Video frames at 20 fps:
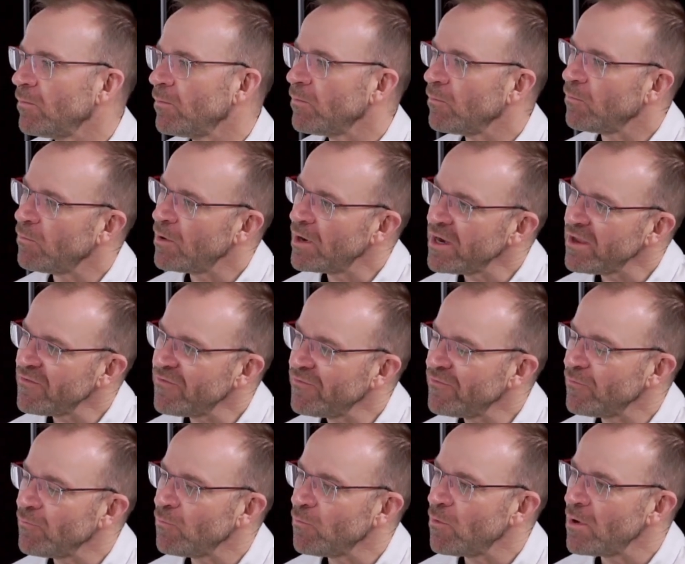What
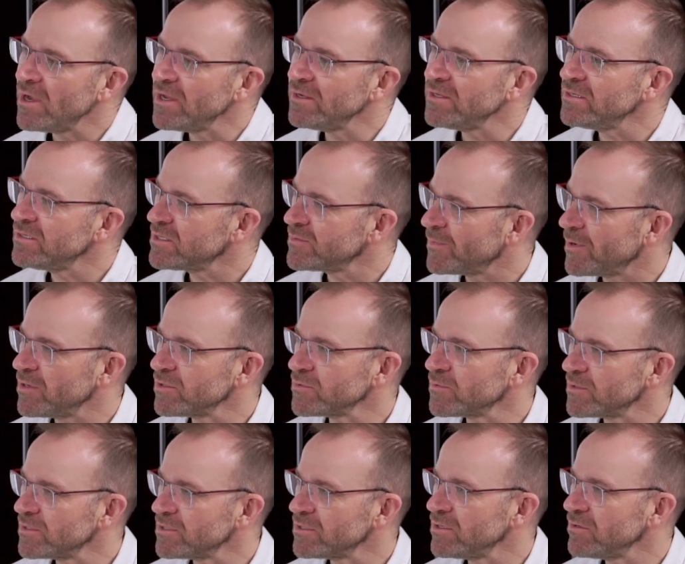if one spouse
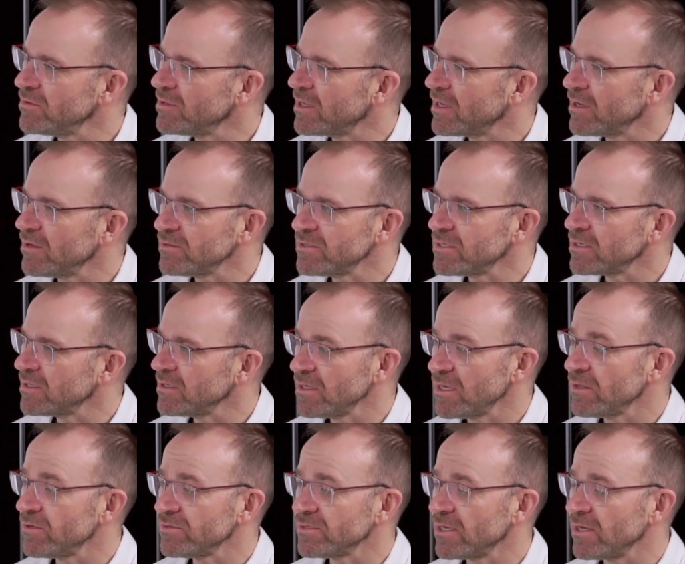wants to do counseling and the
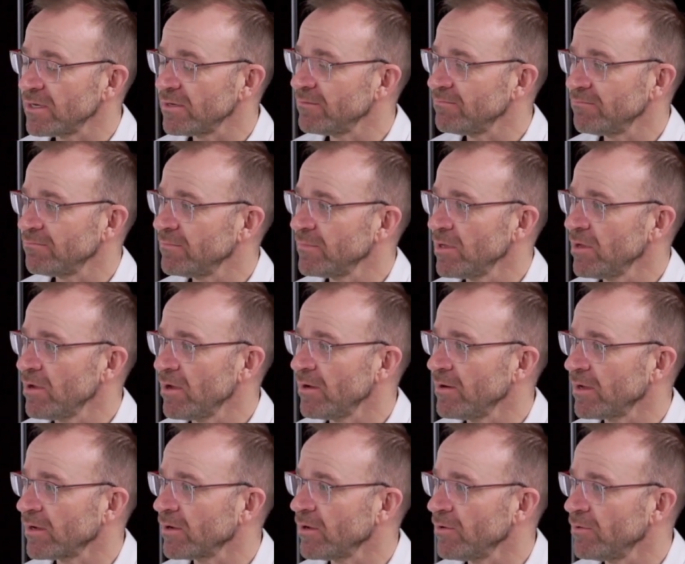other's like, no, I'm
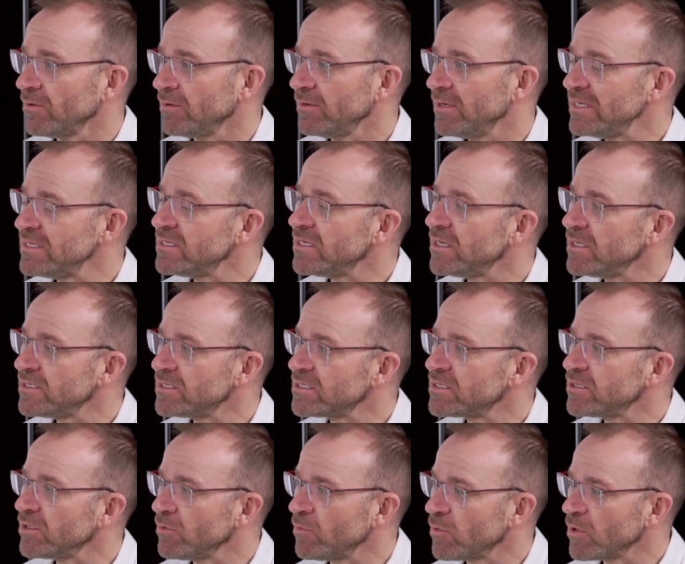not going? Is it
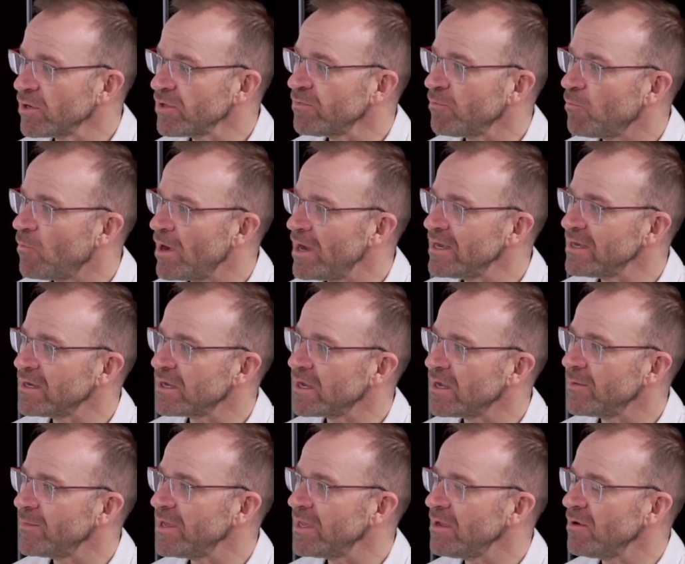still worth one
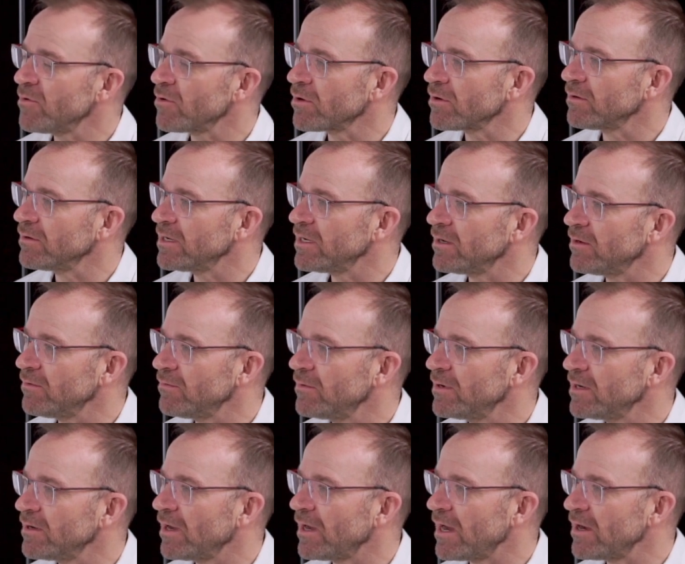coming, or
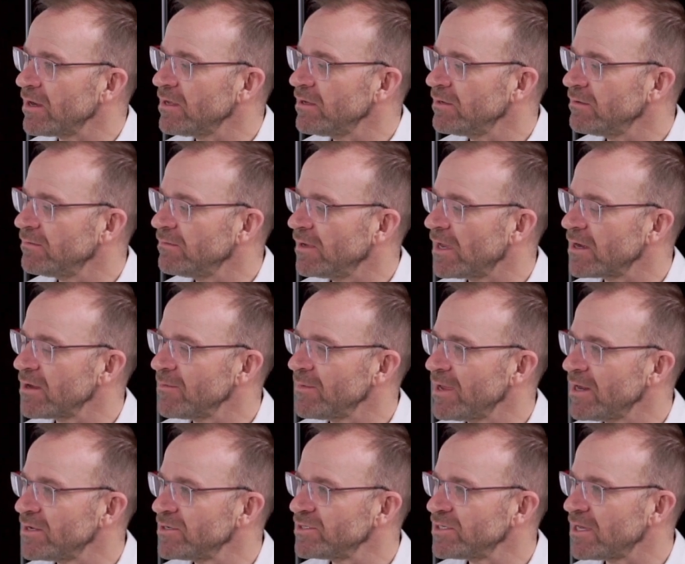what? How do you
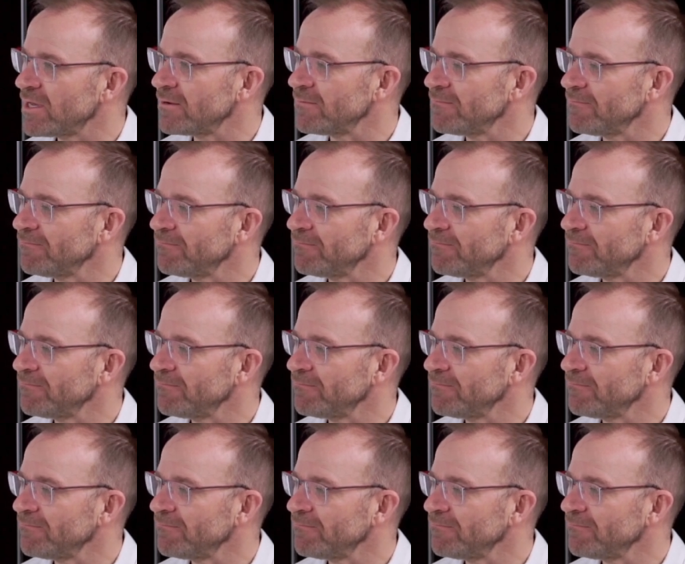manage that?